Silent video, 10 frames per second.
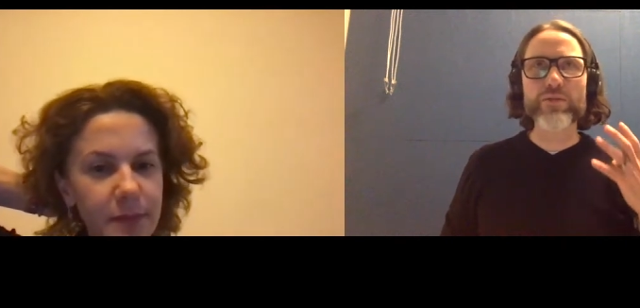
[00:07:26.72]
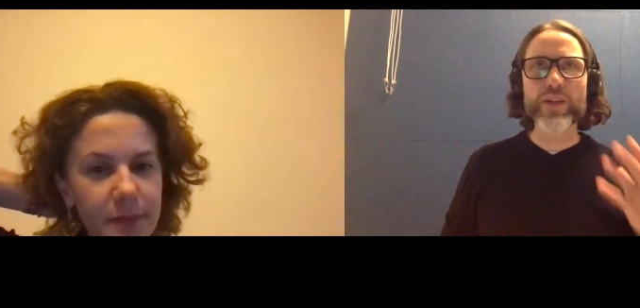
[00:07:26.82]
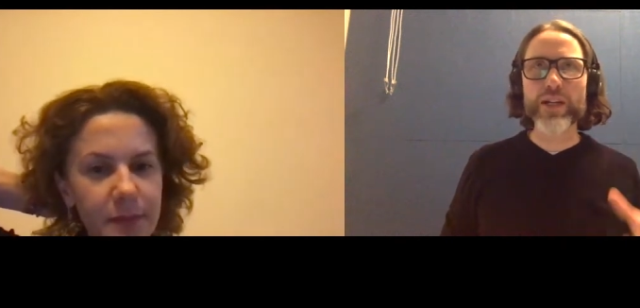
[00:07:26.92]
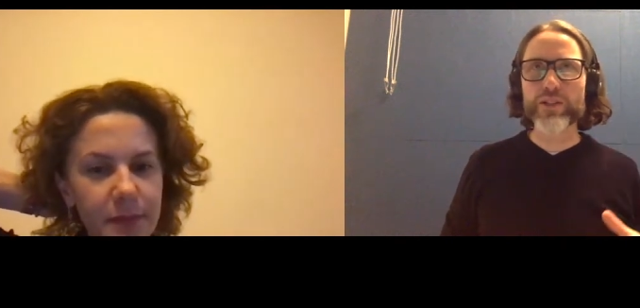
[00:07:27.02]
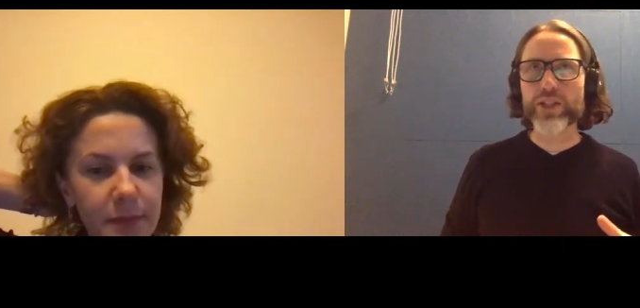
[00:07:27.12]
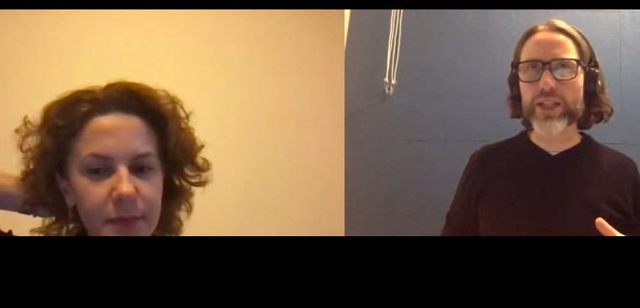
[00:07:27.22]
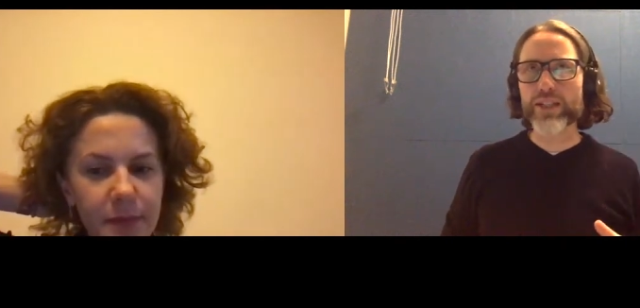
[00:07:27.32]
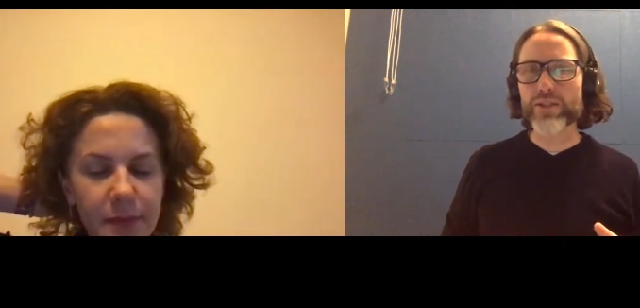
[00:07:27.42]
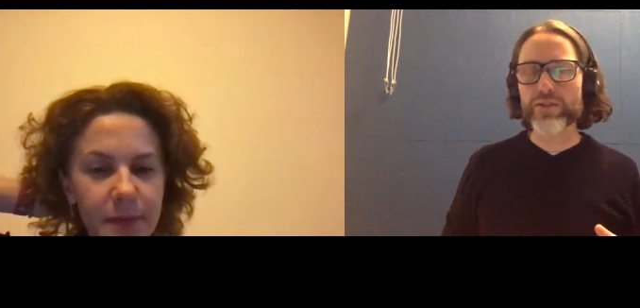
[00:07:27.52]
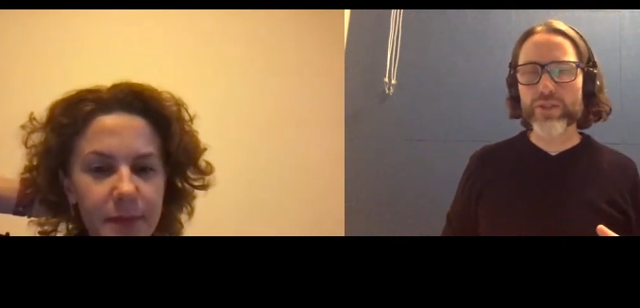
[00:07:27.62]
Speaker 1: with file
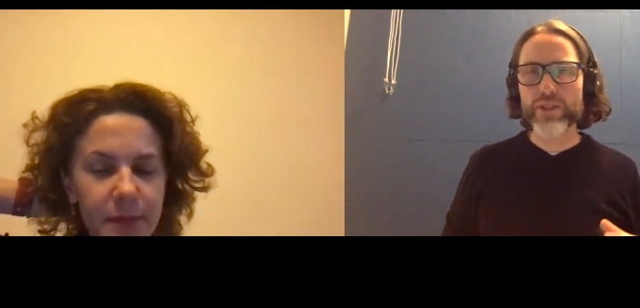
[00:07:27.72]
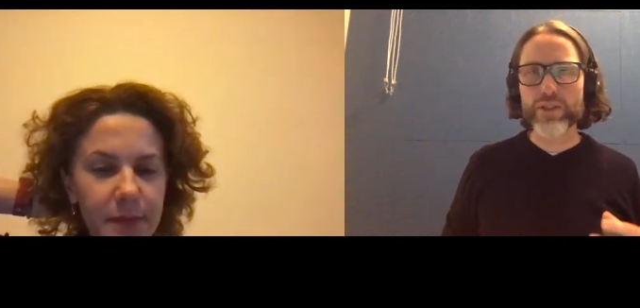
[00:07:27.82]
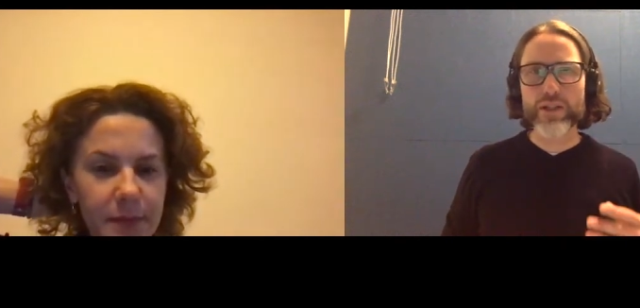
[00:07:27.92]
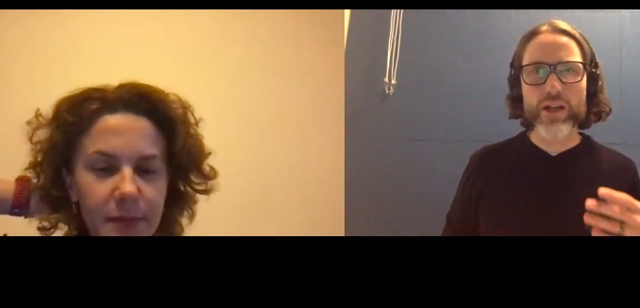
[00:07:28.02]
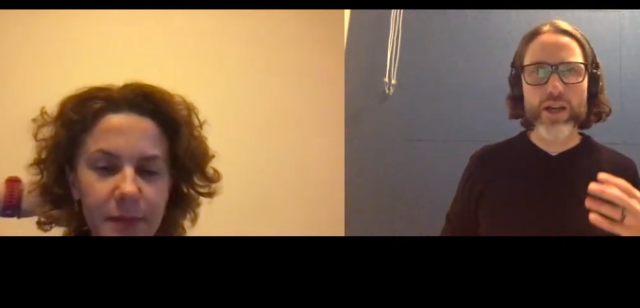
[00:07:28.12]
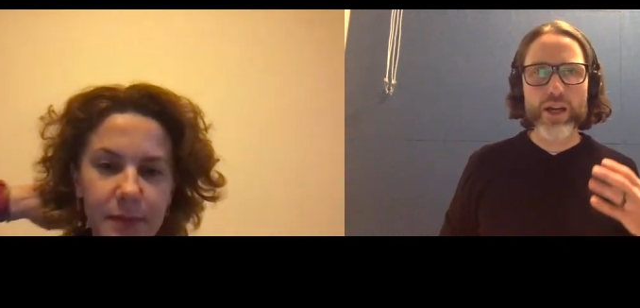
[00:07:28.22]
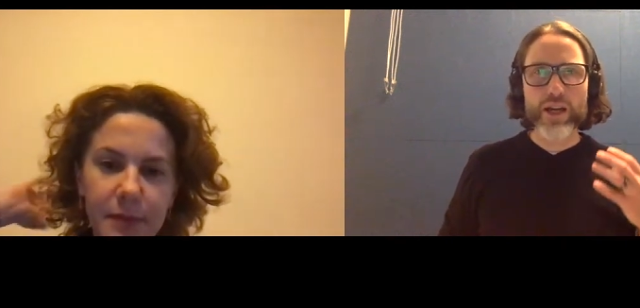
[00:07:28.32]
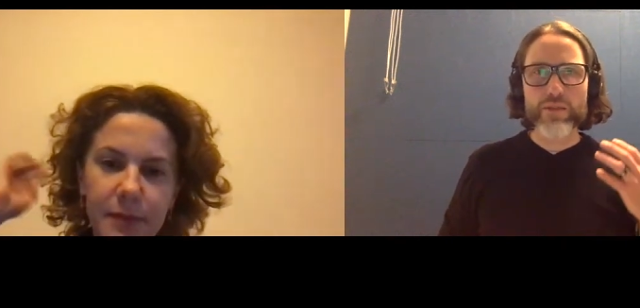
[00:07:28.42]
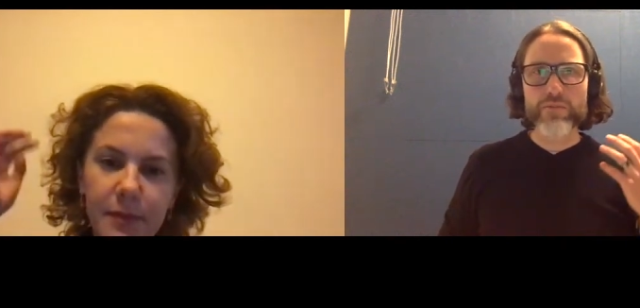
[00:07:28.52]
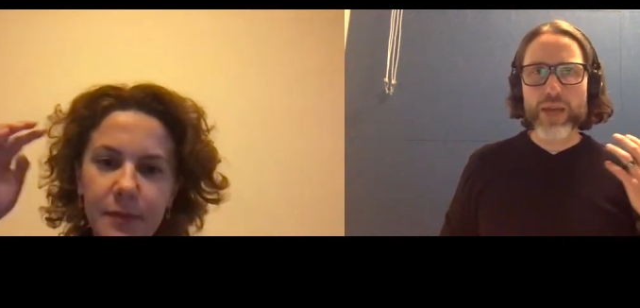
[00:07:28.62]
transfer,
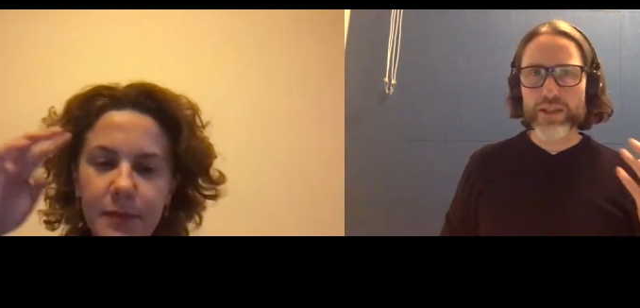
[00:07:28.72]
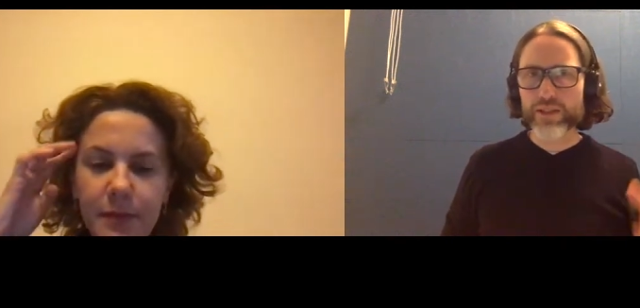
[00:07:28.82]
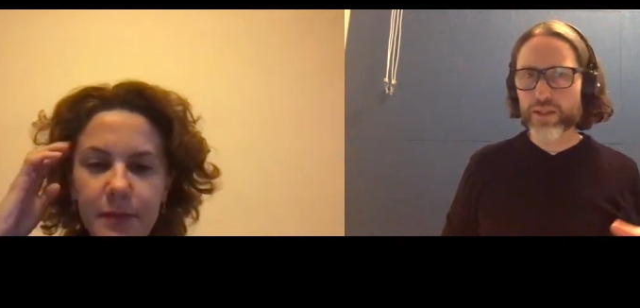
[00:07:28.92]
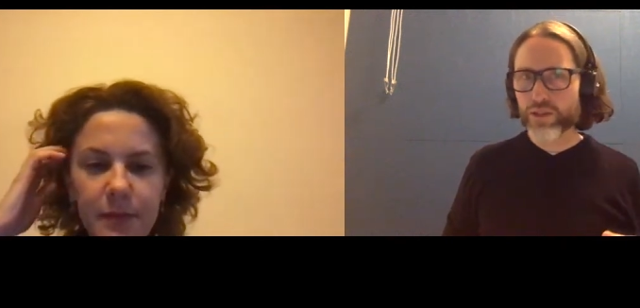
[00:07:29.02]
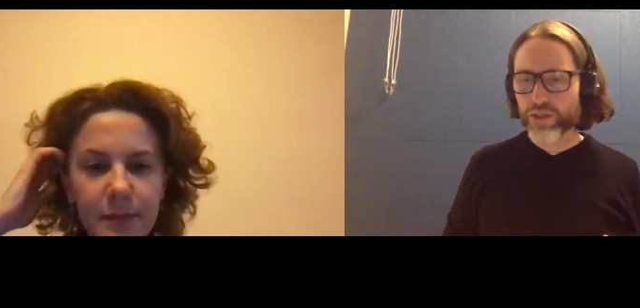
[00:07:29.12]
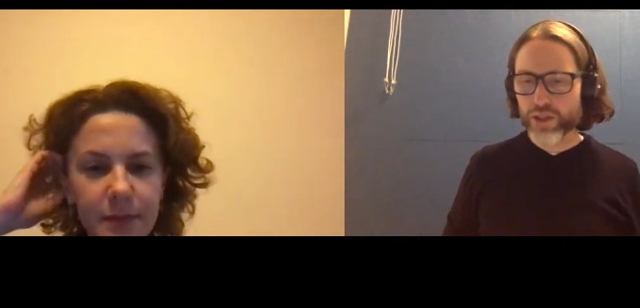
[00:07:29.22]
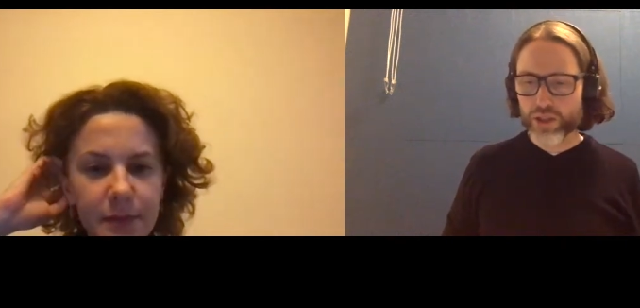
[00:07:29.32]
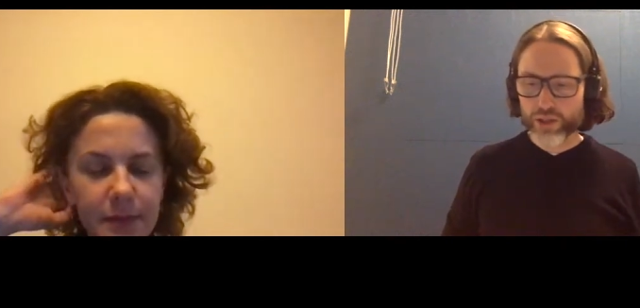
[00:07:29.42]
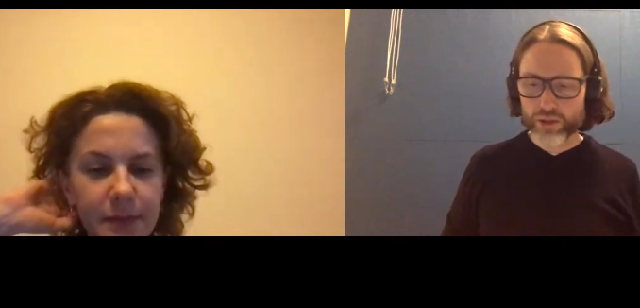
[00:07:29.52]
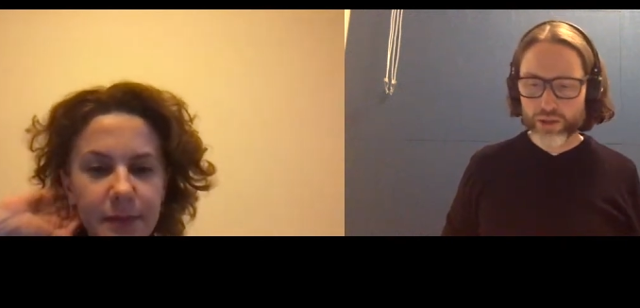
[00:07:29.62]
message
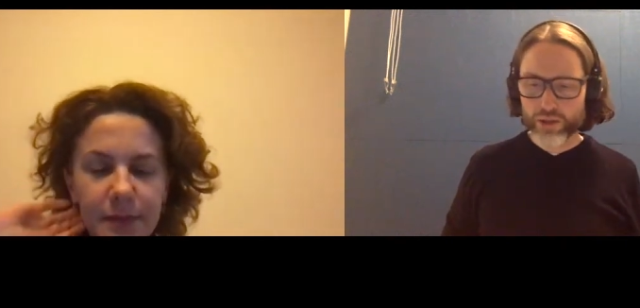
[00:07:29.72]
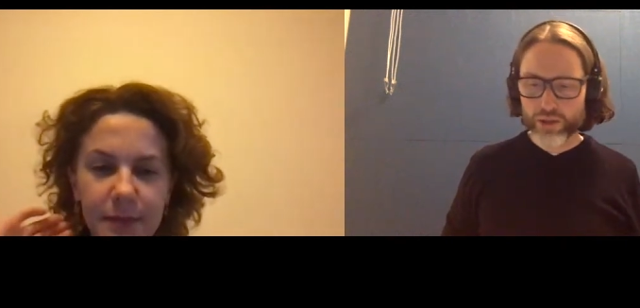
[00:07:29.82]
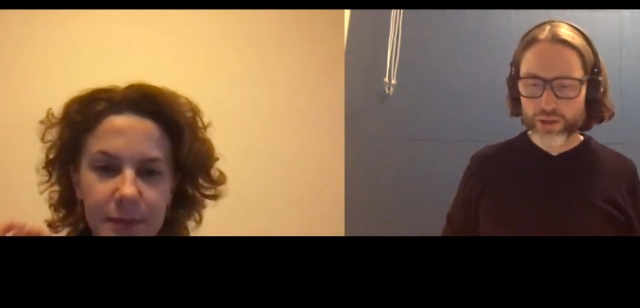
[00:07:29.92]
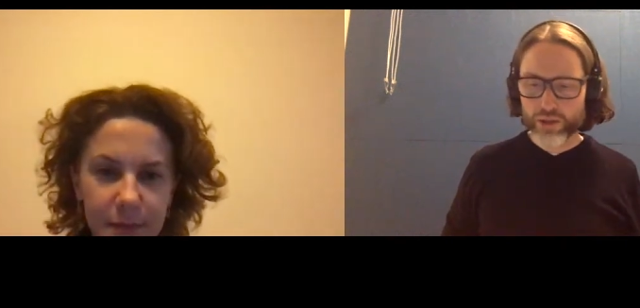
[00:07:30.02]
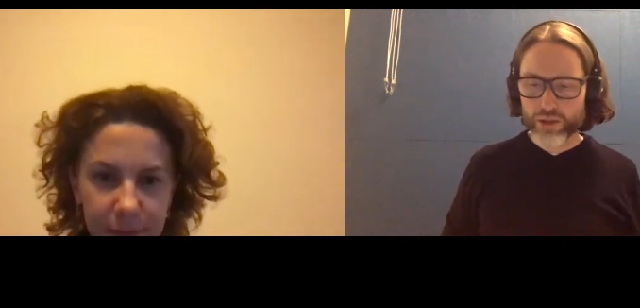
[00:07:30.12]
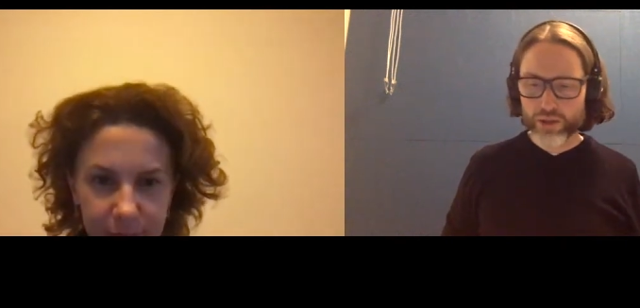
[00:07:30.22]
queuing.